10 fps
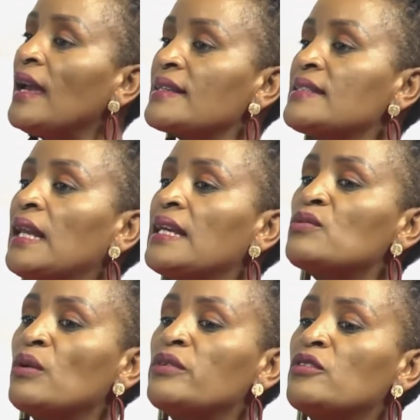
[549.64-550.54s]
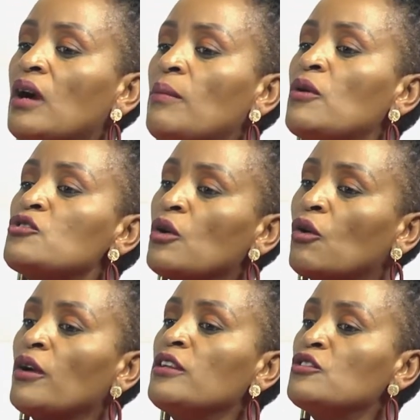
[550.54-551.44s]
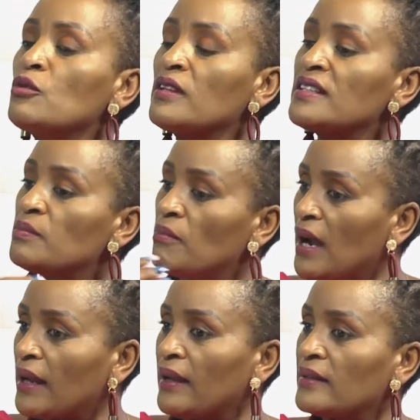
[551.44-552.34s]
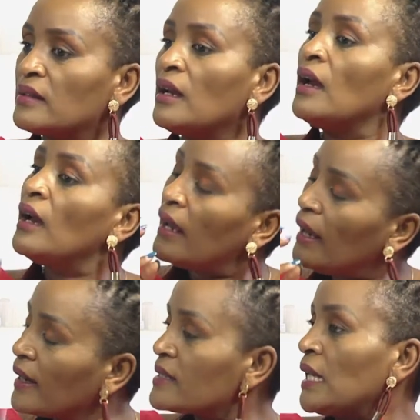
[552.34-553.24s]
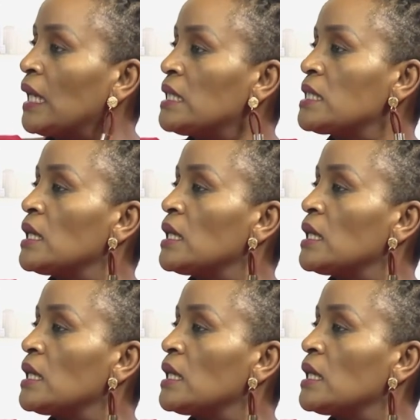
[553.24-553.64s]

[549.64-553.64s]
Excellence, when you talk about you're going into this market, excellence.